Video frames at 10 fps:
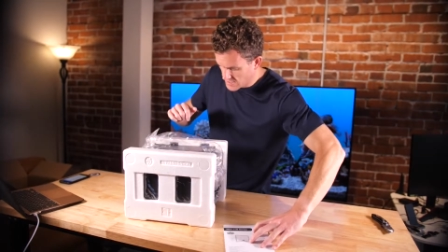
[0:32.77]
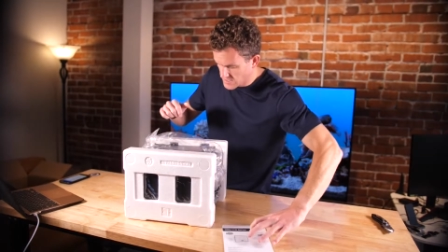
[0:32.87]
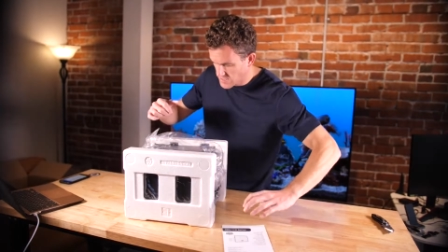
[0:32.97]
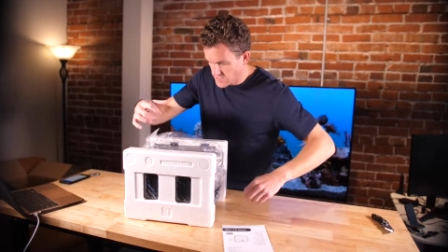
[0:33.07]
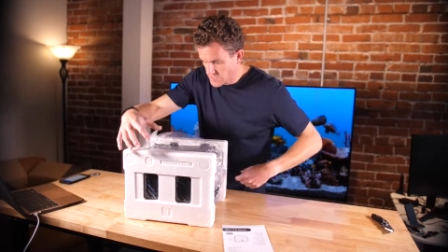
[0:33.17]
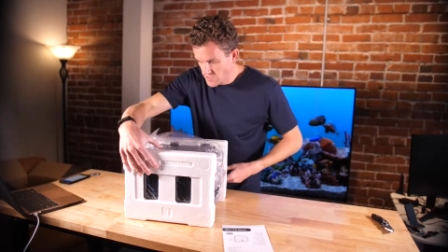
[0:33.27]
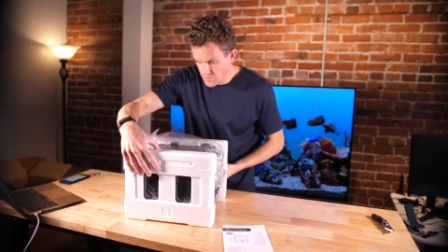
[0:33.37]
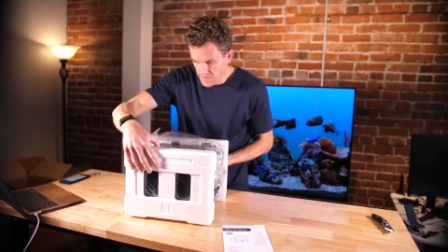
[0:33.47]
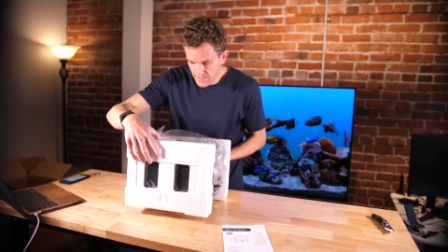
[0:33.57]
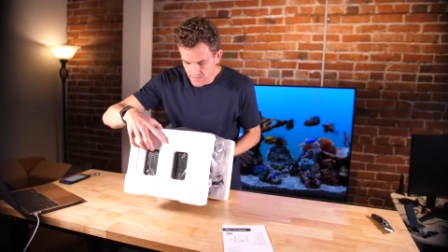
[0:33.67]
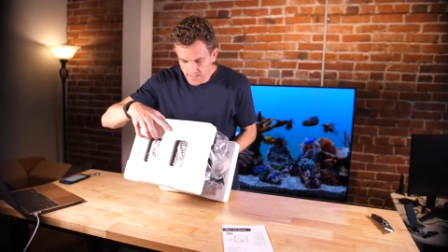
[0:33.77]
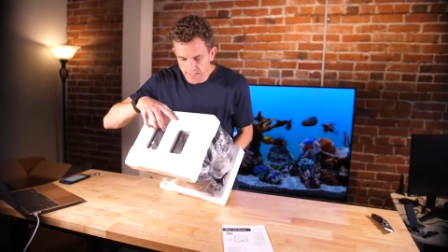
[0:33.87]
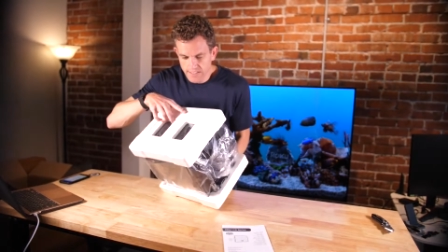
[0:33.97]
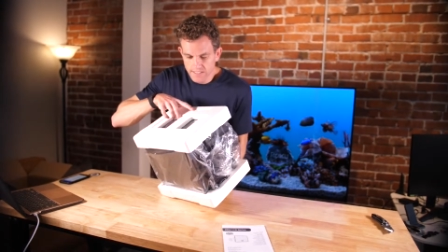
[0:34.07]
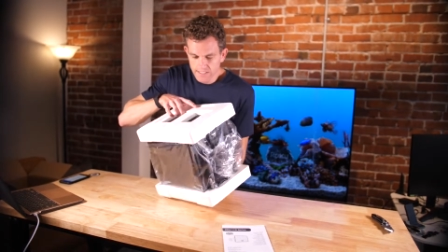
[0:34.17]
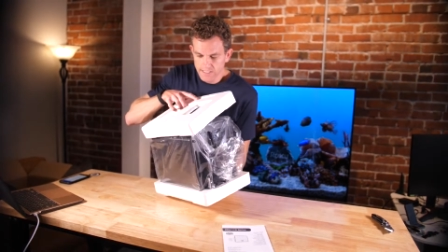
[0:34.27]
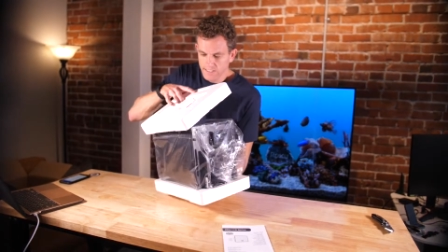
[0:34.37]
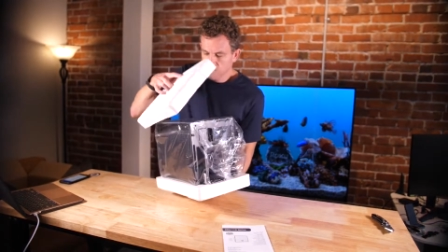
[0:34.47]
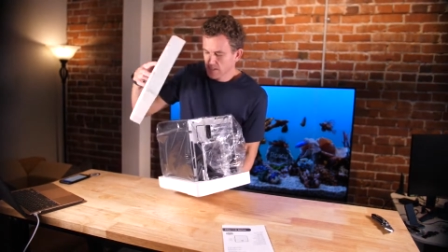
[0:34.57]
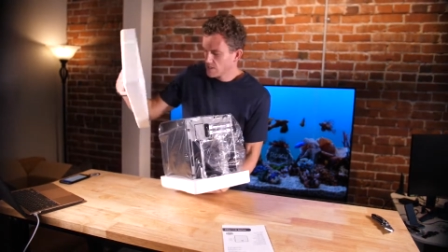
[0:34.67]
series user manual.
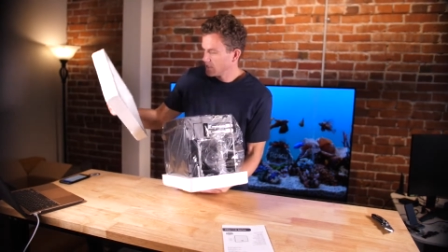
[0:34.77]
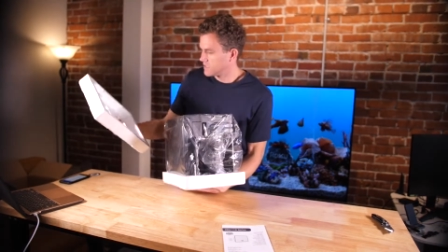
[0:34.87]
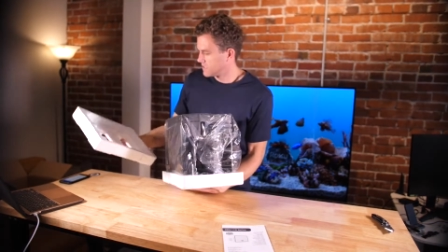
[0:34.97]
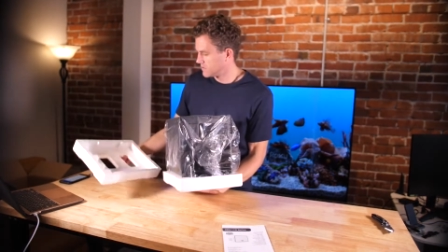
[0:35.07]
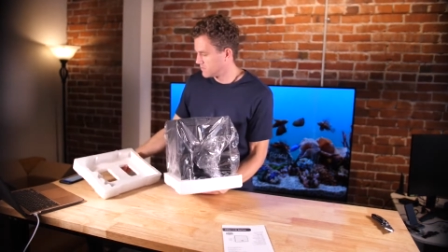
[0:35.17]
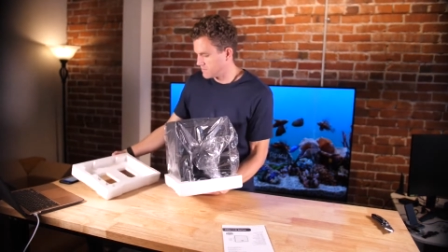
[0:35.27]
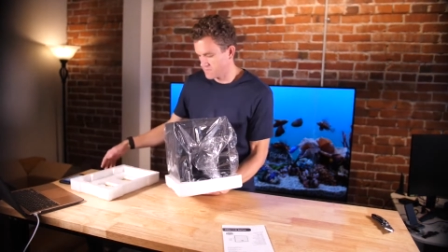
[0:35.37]
Um,